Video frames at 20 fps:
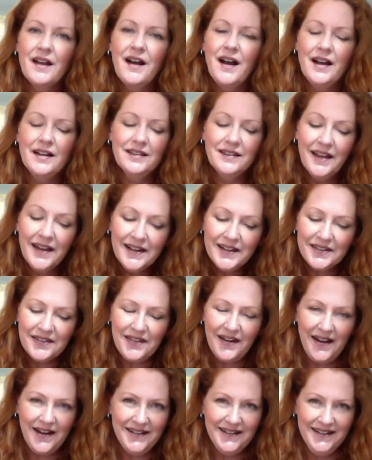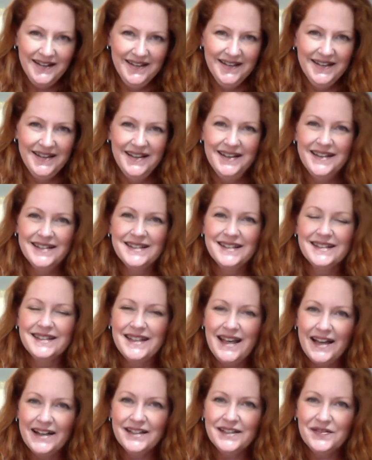I like that. It's a
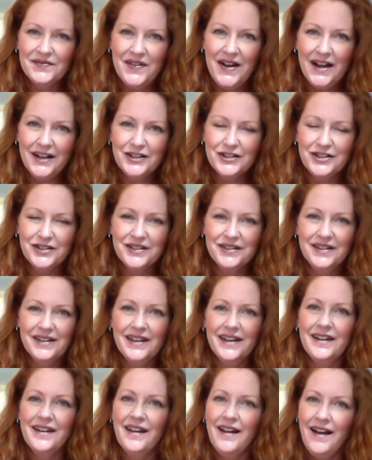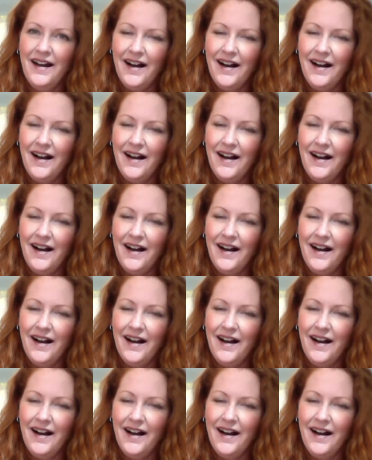satisfaction that